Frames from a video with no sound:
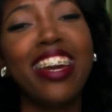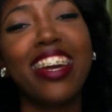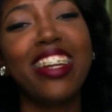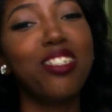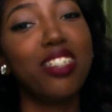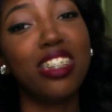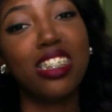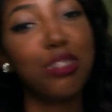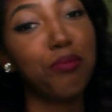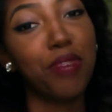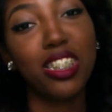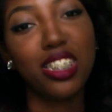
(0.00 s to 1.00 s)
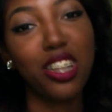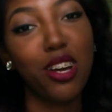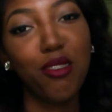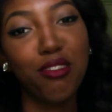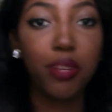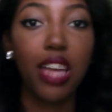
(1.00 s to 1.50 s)
do this to
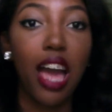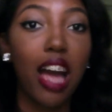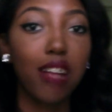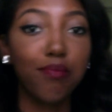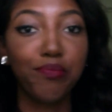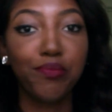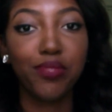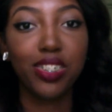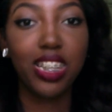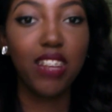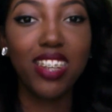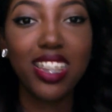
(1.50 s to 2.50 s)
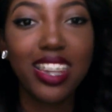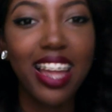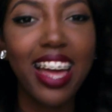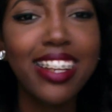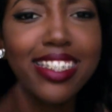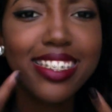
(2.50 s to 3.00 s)
myself. Yeah, even
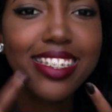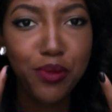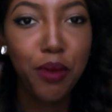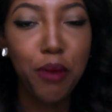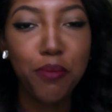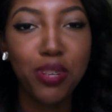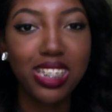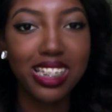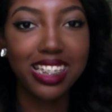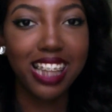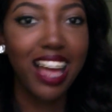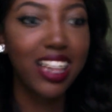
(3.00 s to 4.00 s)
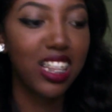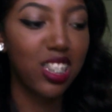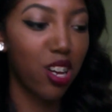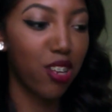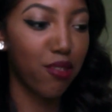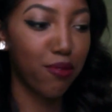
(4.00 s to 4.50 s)
like my bracelets, I had these
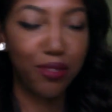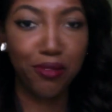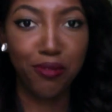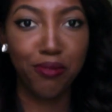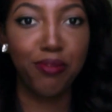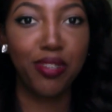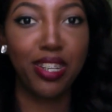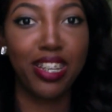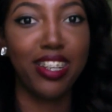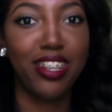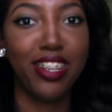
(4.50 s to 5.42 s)
on for freaking